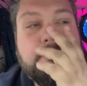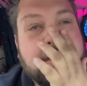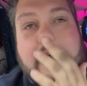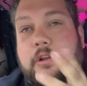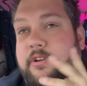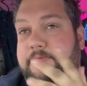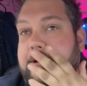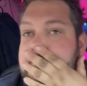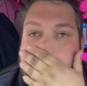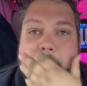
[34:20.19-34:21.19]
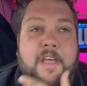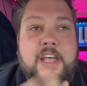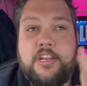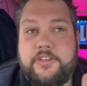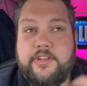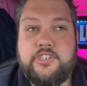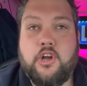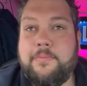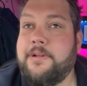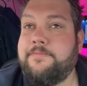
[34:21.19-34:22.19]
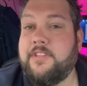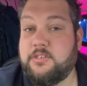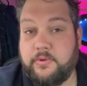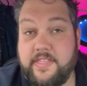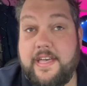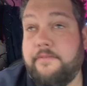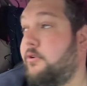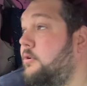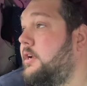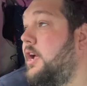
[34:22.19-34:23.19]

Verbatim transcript: That annoys me. Do your job. That's what you're there for.